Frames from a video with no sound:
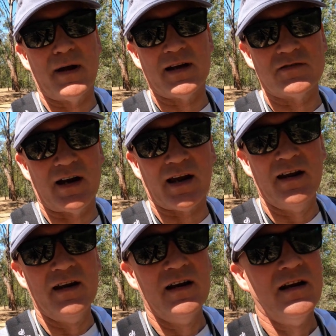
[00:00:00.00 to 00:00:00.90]
bike track,
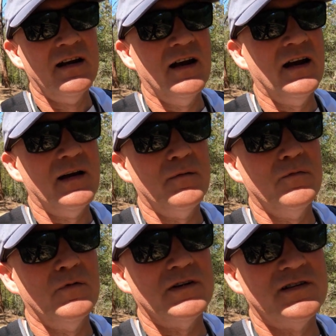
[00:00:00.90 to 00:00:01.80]

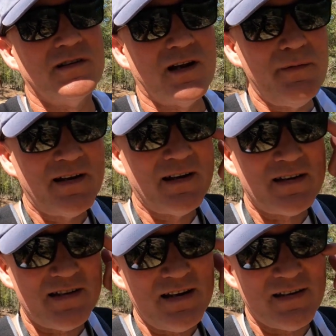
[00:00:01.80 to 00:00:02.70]
which
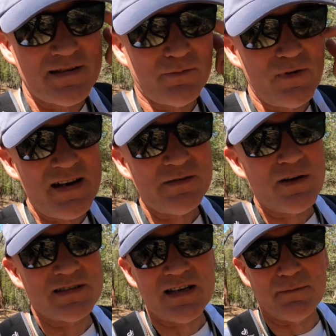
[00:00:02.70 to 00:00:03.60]
it is
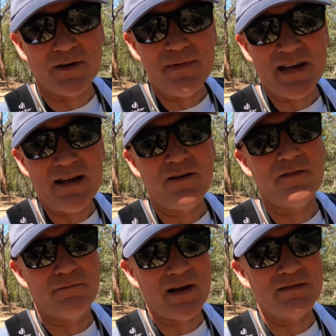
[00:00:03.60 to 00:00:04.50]
quite steep. Coming down
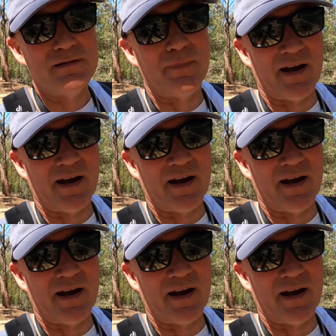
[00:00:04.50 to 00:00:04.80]
on mountain